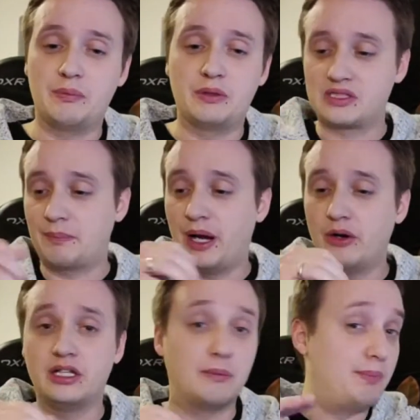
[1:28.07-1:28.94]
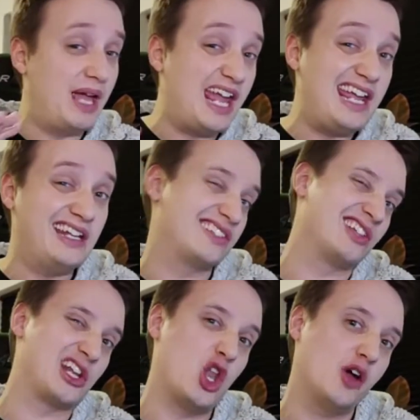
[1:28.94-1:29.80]
Because apparently the pain is
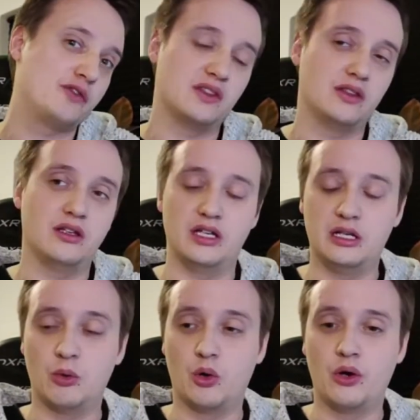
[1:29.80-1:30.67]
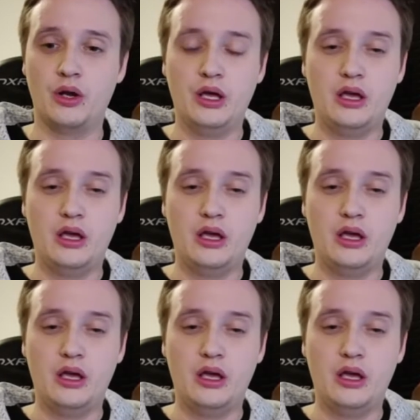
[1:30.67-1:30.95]
not enough uh, anymore.